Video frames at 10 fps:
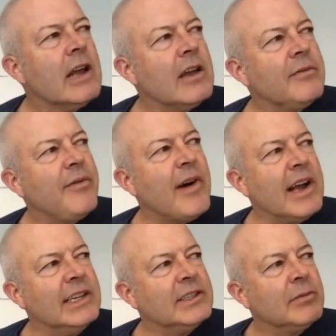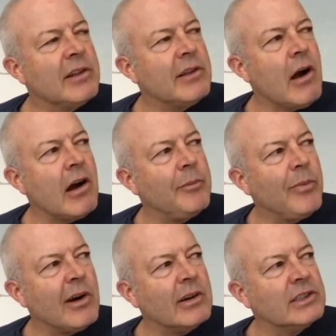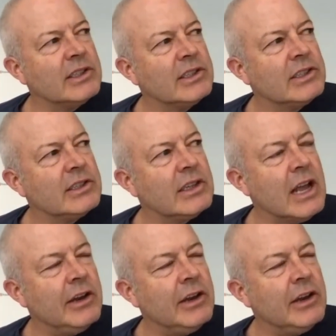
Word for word: advice? One of the hard parts,